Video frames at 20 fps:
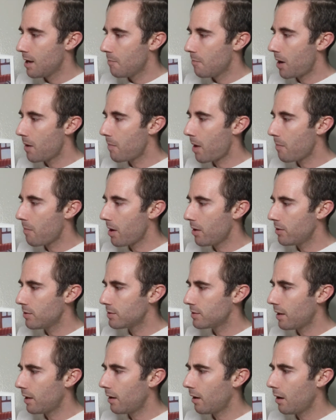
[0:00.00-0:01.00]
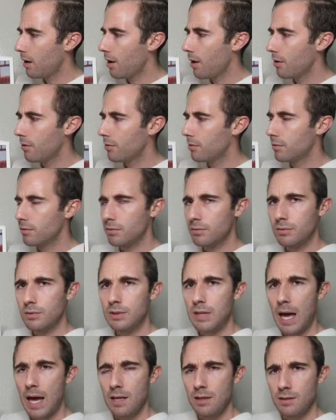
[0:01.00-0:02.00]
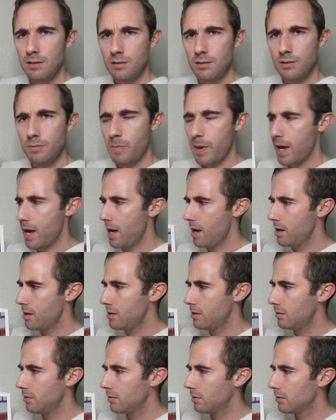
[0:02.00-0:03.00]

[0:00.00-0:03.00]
But my mother said, "Oh, that's too bad."